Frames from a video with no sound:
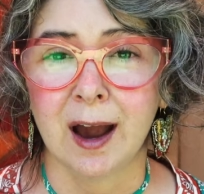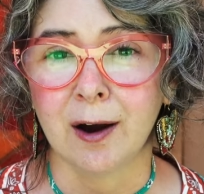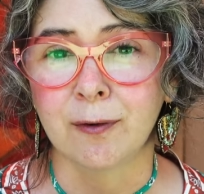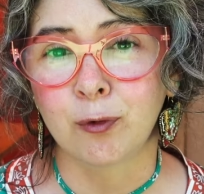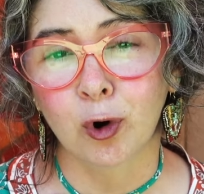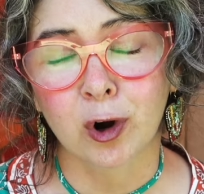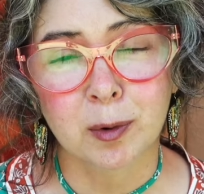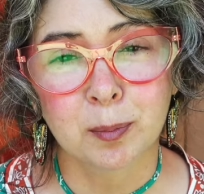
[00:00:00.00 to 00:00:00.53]

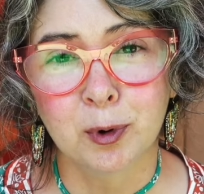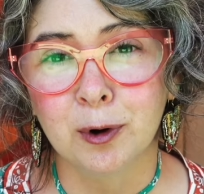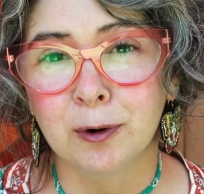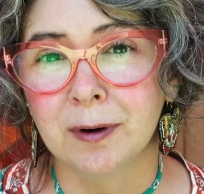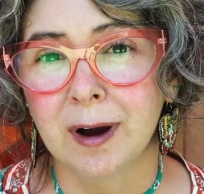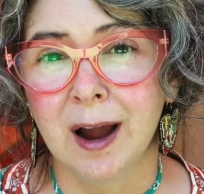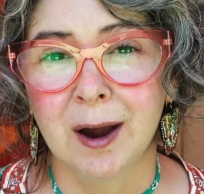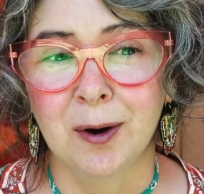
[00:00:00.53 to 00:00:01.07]

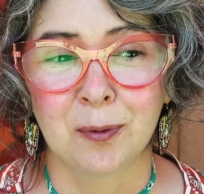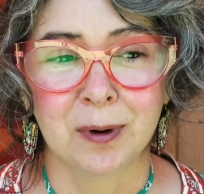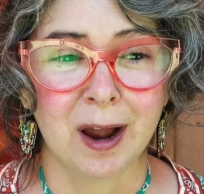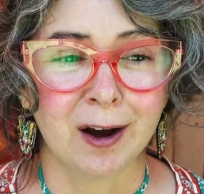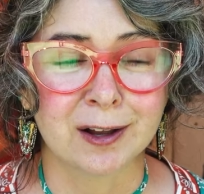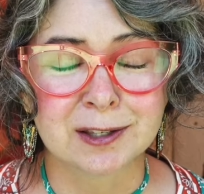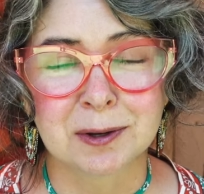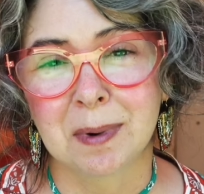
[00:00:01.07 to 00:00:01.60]
affordable. We
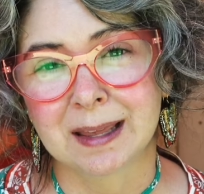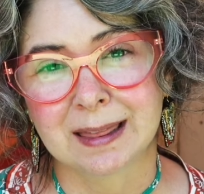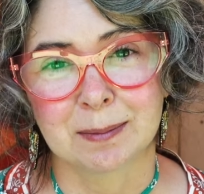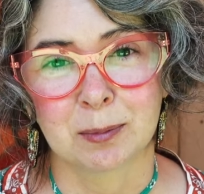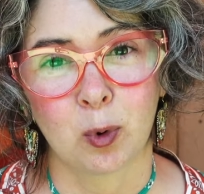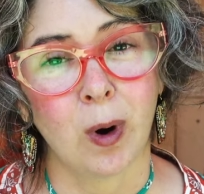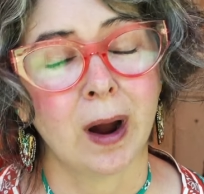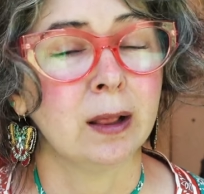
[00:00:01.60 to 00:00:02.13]
also make
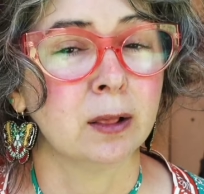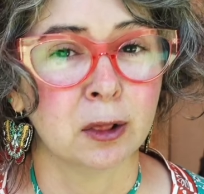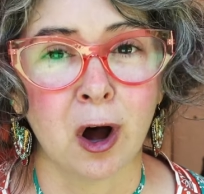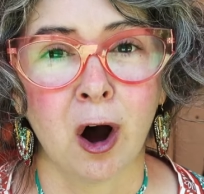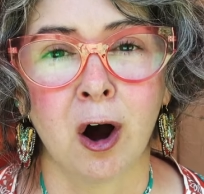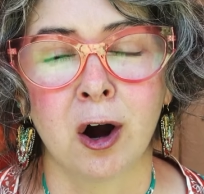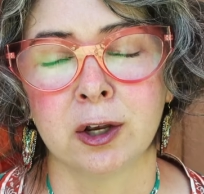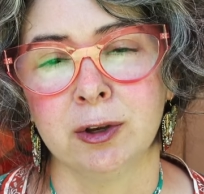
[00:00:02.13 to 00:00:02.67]
them quite
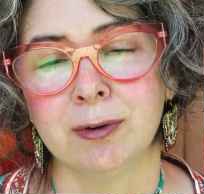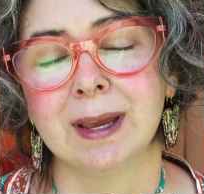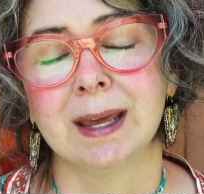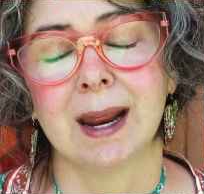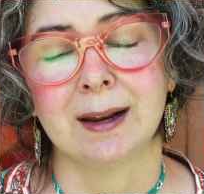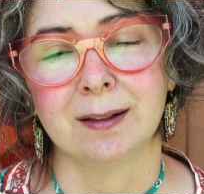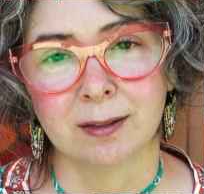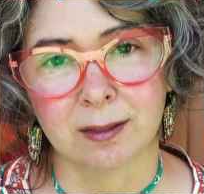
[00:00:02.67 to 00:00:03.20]
long. You
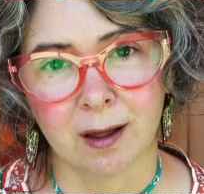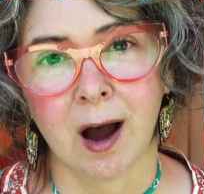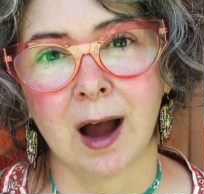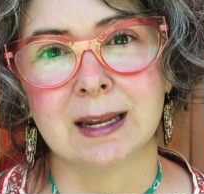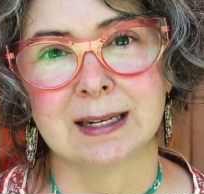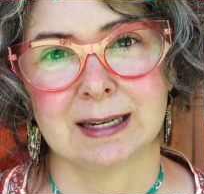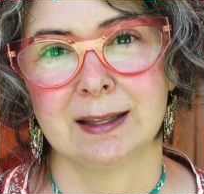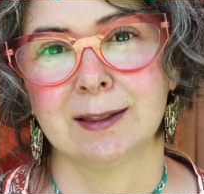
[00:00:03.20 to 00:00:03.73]
get a
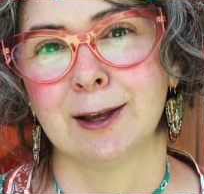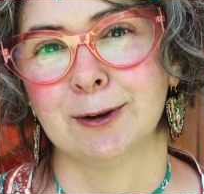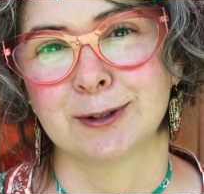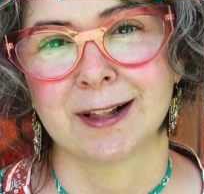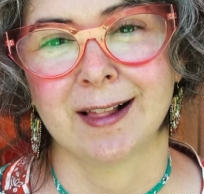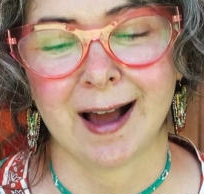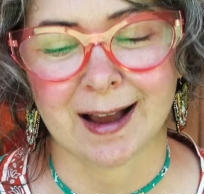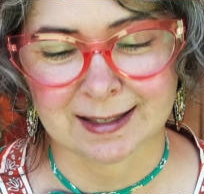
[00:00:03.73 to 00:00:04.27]
lot in those
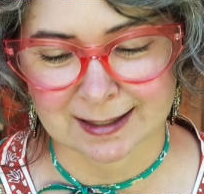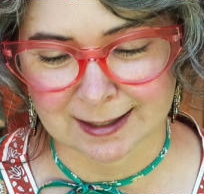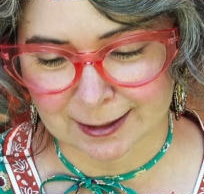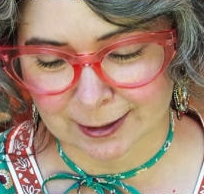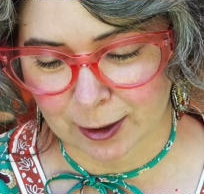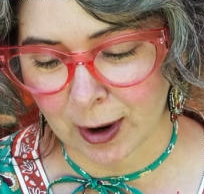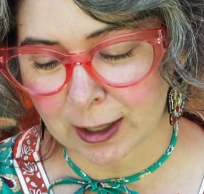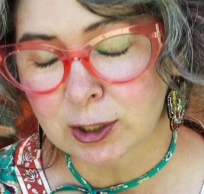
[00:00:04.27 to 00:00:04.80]
classes.
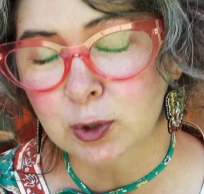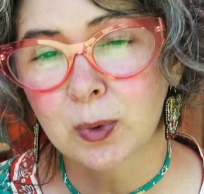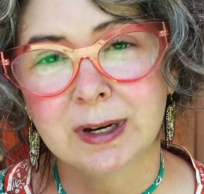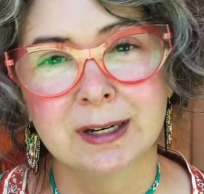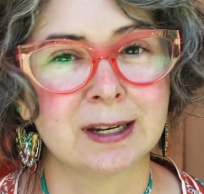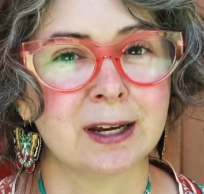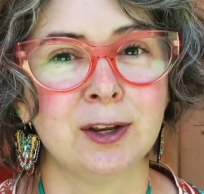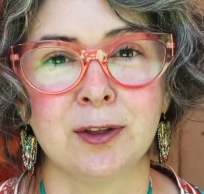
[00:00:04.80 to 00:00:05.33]
So I just want
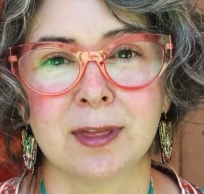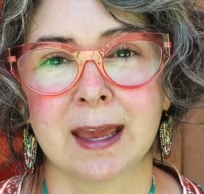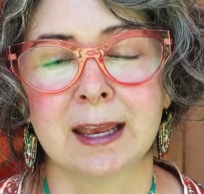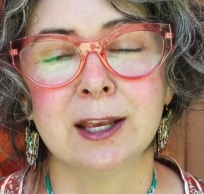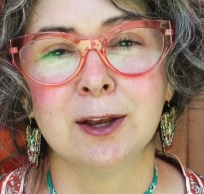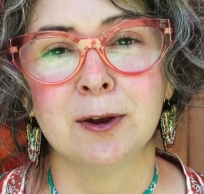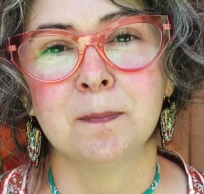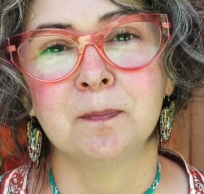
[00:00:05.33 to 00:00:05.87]
to tell you
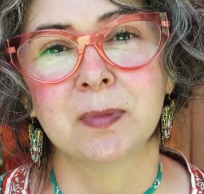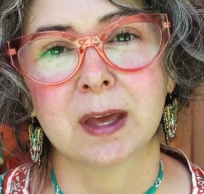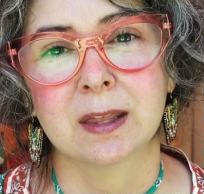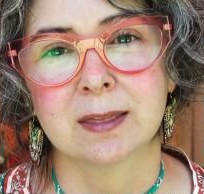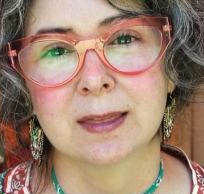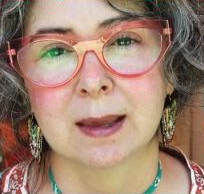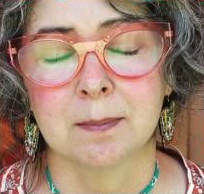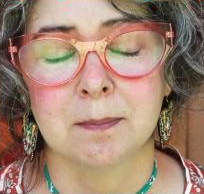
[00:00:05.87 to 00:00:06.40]
thank you.
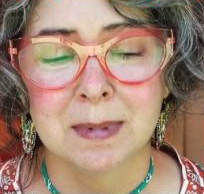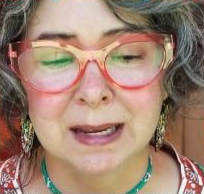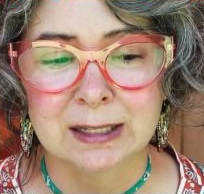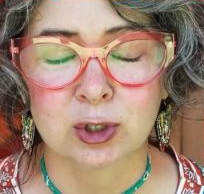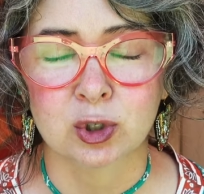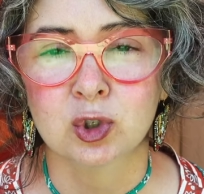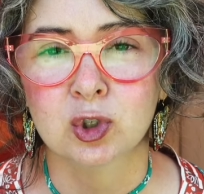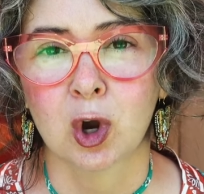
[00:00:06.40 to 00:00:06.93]
That
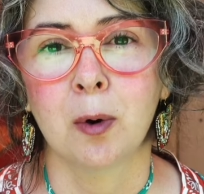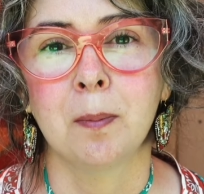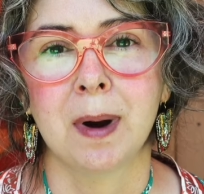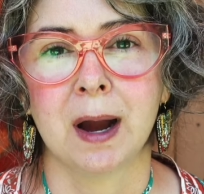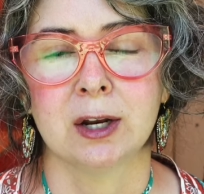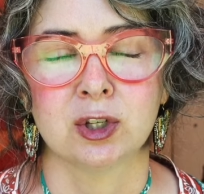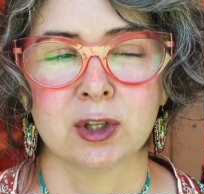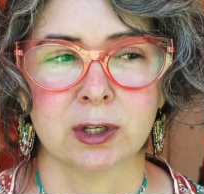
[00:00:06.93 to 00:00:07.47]
means so
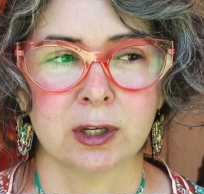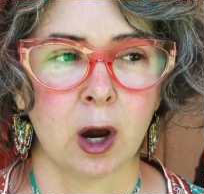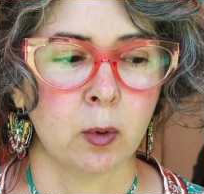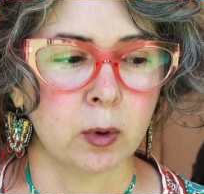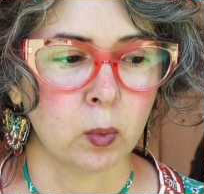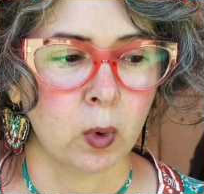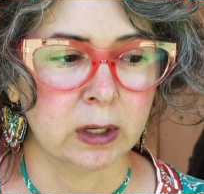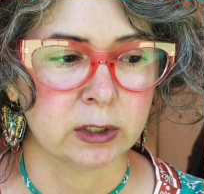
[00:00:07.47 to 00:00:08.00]
much that y'all
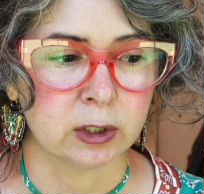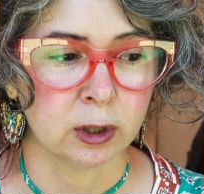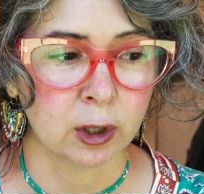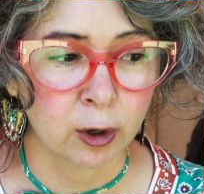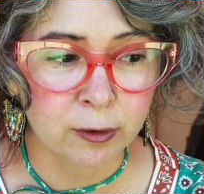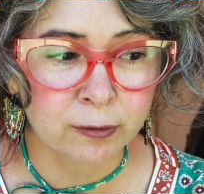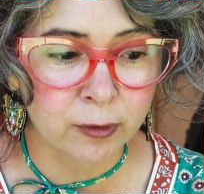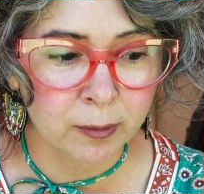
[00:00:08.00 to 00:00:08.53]
would want to
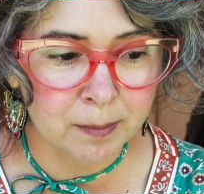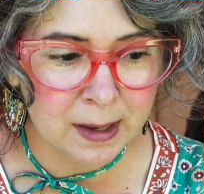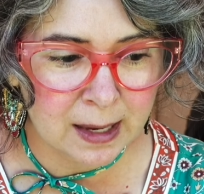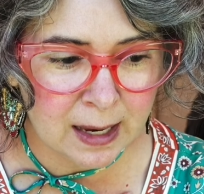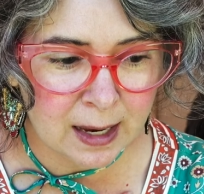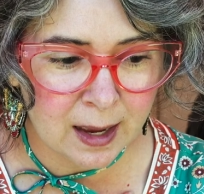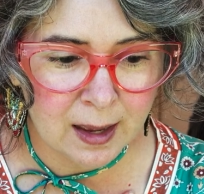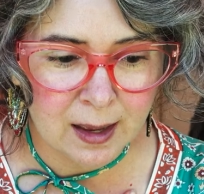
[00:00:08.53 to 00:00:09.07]
learn from
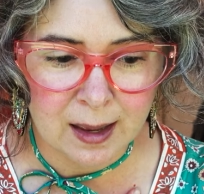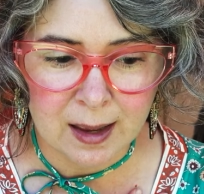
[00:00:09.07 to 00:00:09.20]
me